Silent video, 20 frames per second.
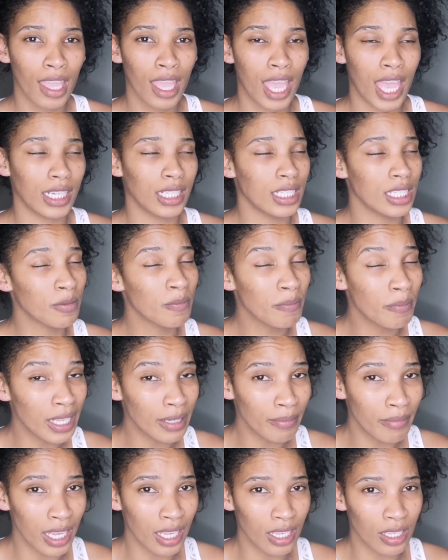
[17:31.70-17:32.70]
And he's
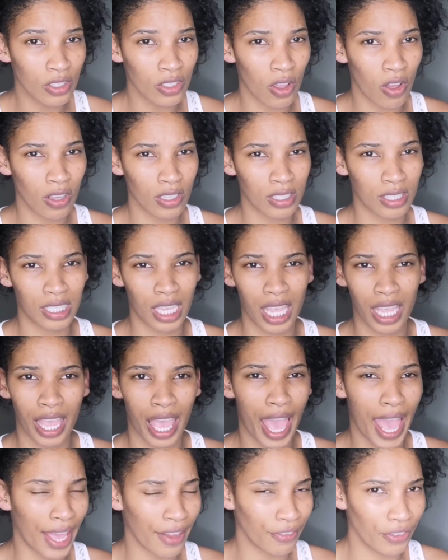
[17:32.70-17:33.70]
been making songs saying,
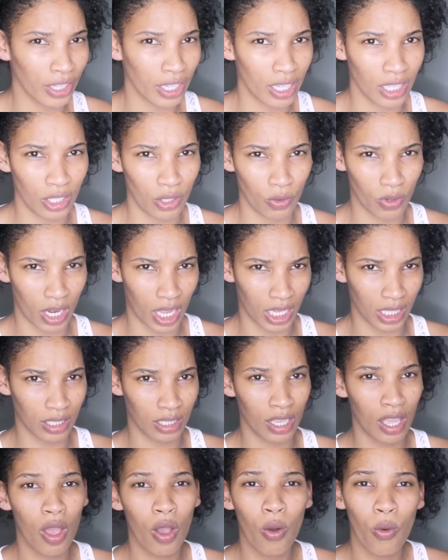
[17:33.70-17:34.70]
Africa unite,
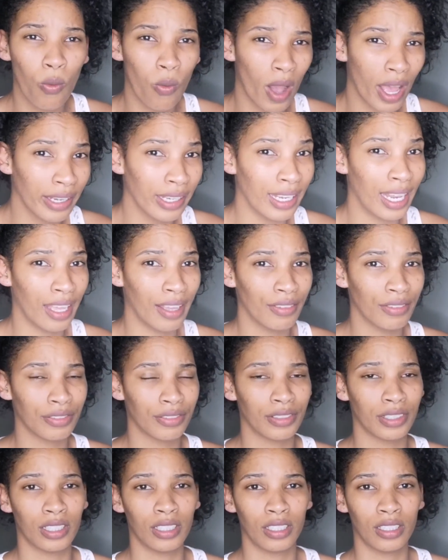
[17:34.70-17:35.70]
one love.
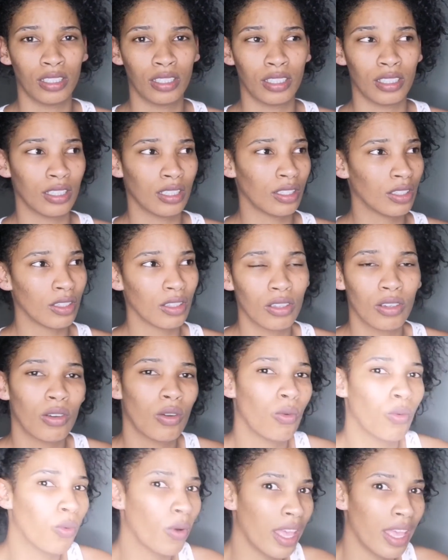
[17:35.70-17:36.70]

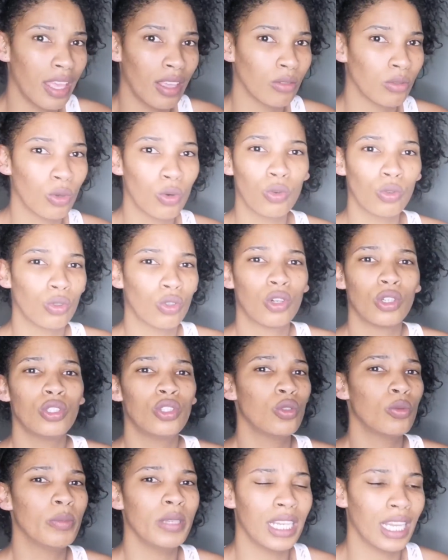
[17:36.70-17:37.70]
Who could
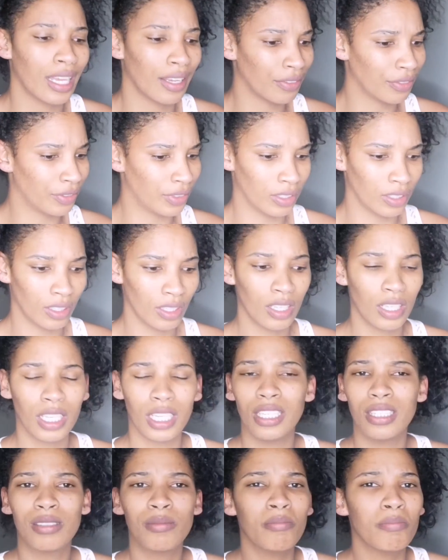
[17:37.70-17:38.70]
you be loved?
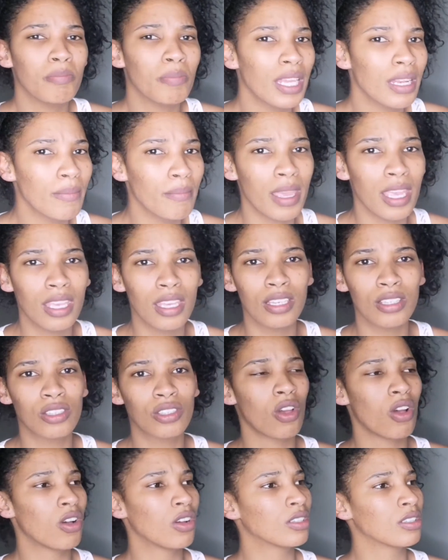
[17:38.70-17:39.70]
He's been making
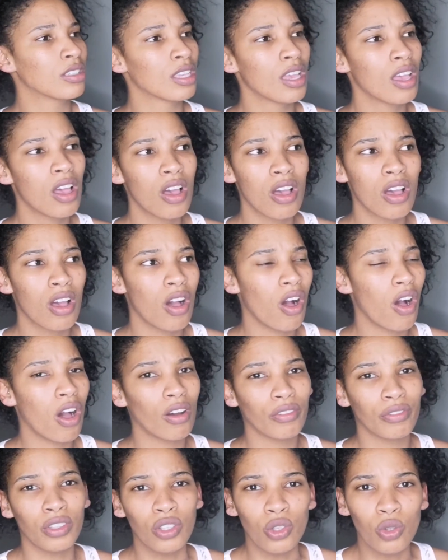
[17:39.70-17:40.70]
songs
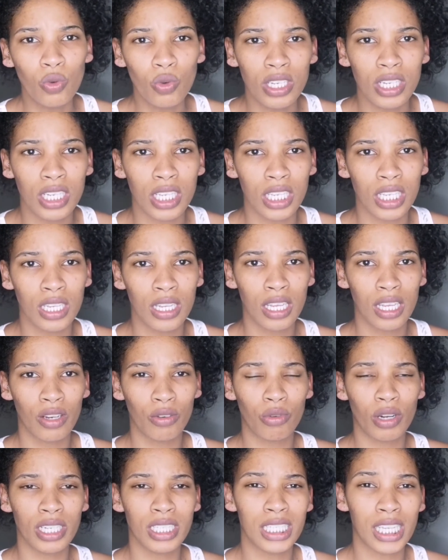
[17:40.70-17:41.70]
of unity,
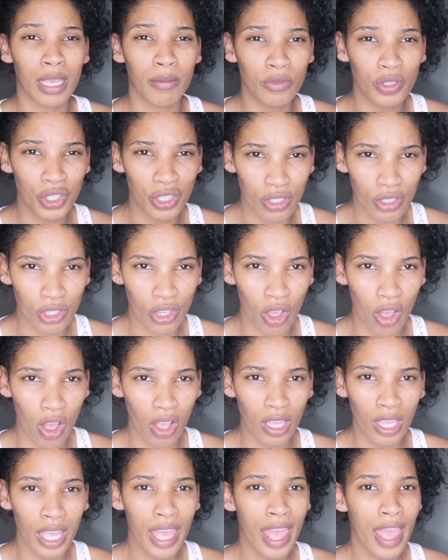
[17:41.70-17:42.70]
redemption
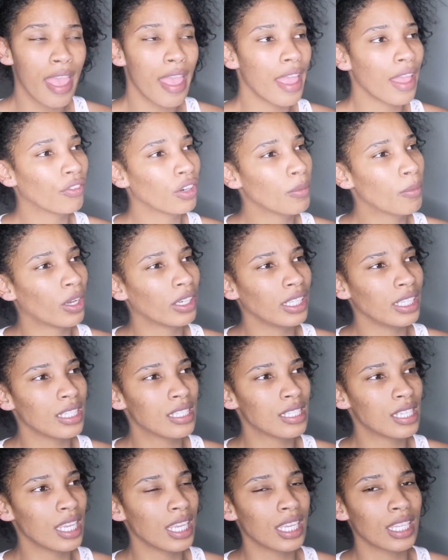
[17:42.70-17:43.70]
song. Everybody is
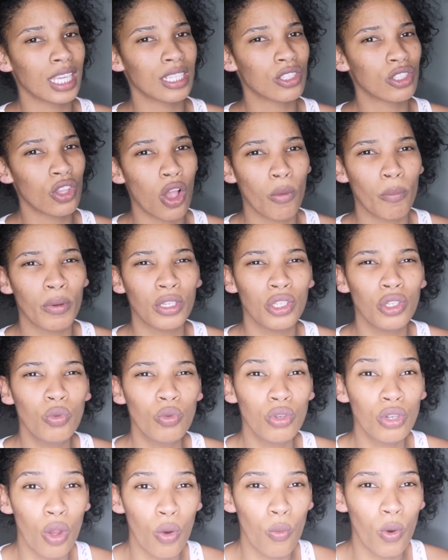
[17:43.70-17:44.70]
singing that song, but do you
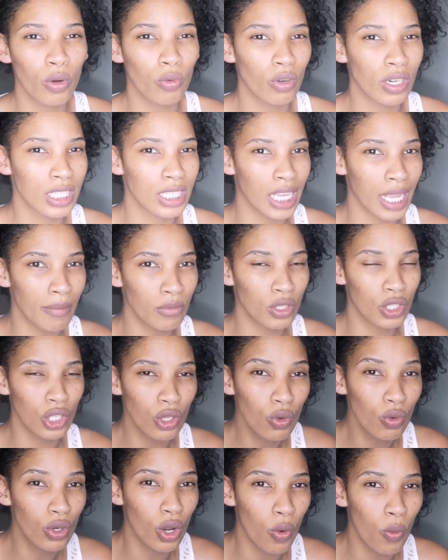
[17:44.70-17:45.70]
know what
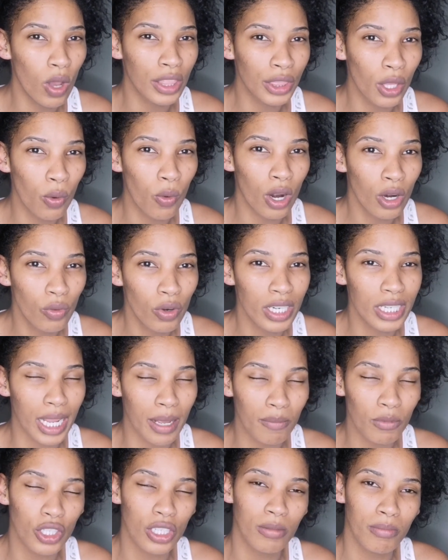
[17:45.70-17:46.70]
the word
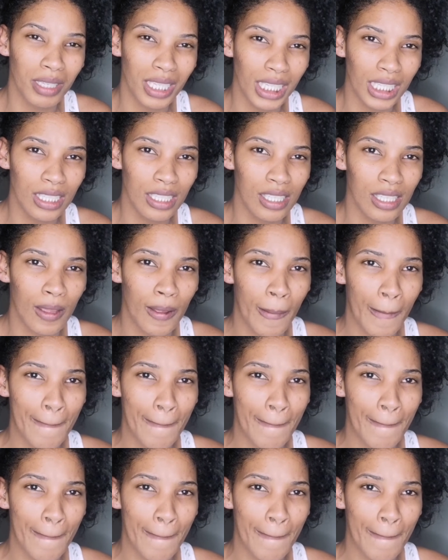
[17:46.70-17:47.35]
redemption means?